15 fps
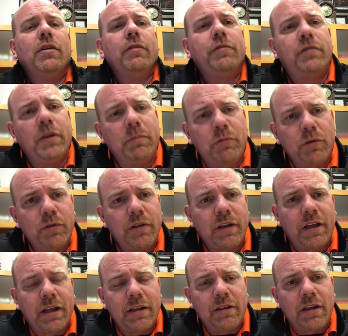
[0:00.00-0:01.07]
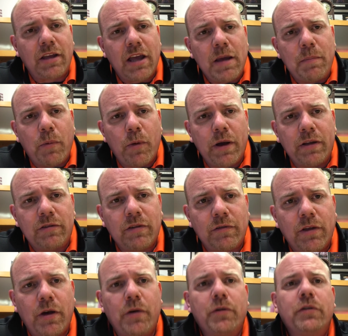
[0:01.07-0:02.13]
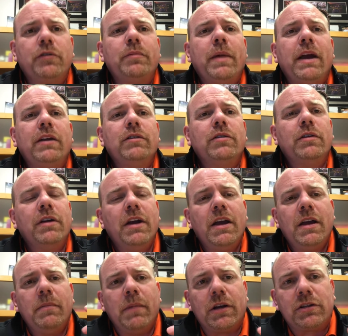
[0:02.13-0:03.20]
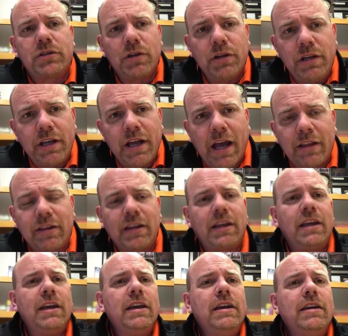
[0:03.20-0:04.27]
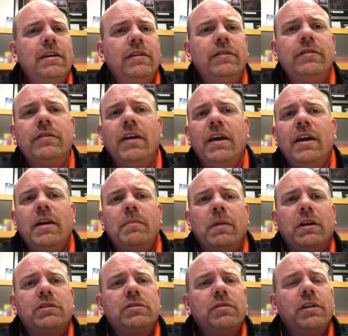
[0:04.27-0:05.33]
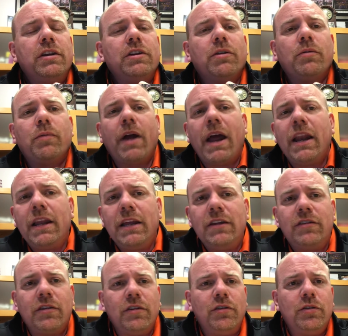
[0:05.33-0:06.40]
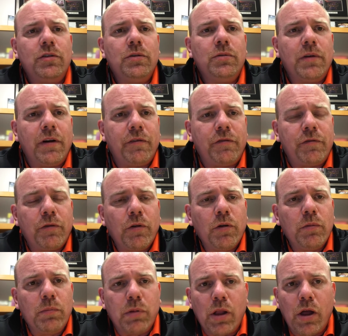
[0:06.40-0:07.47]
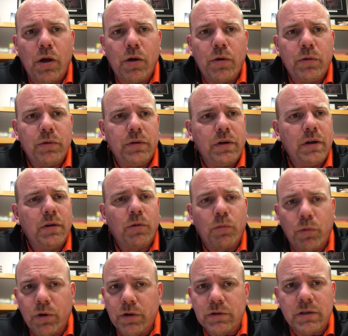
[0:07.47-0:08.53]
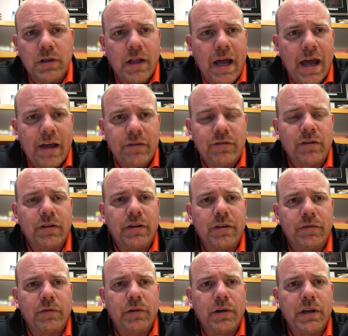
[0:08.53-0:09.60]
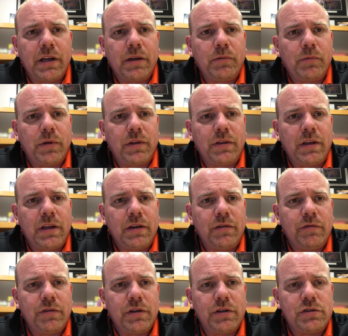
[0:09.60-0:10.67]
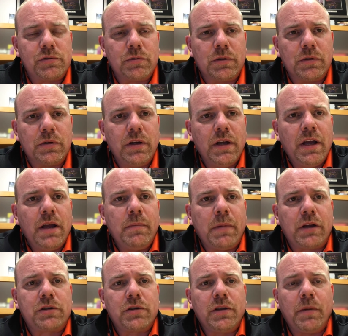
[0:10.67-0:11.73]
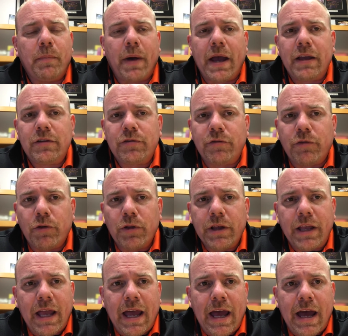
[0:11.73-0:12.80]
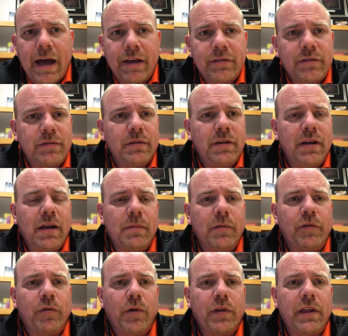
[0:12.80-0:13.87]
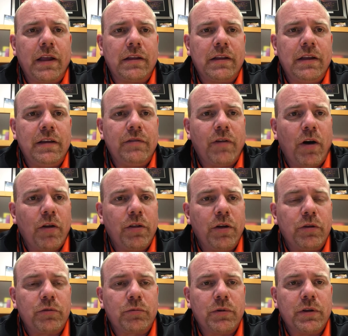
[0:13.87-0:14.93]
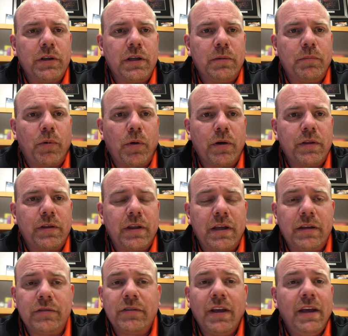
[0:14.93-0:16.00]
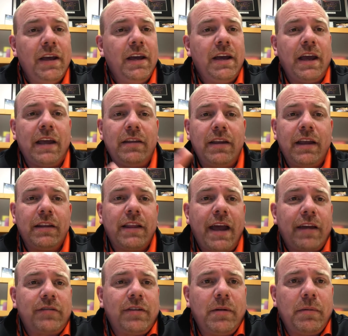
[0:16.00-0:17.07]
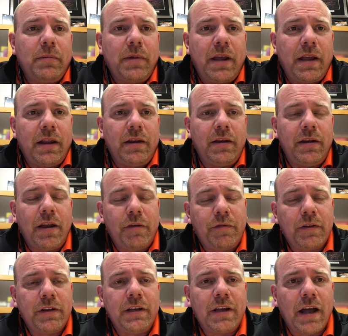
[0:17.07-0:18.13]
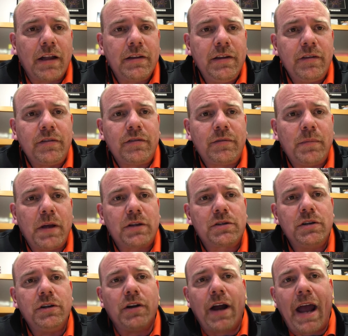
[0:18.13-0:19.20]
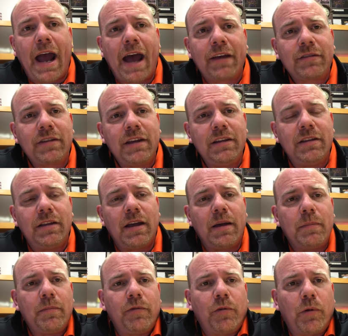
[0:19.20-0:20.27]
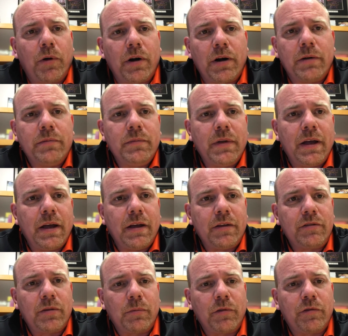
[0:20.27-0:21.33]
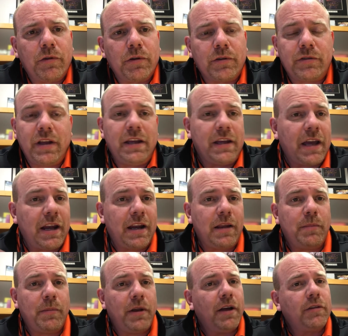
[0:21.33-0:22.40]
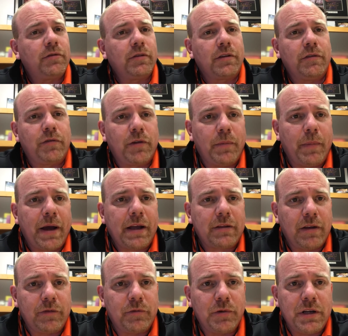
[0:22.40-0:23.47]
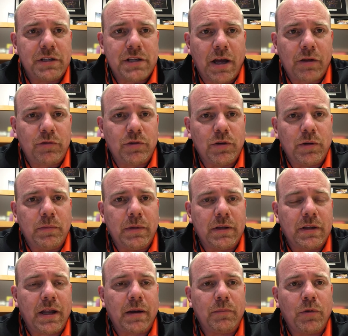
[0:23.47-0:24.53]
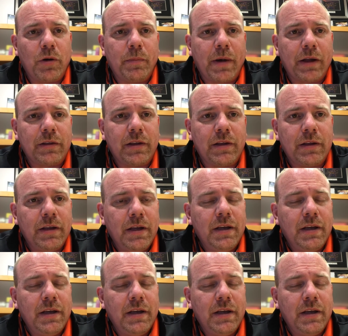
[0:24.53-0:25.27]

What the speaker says: Flip through the key points of the owner's manual. Make sure you got the keys. Make sure that you're ready to do a full-blown, world-class delivery with the individual. Make sure the bike's full of gas before they leave. All those really important things. And last and definitely not least, make sure you're asking them for some referrals. Hey, you got anybody else looking for a bike? Love to reach out to them and let them know about the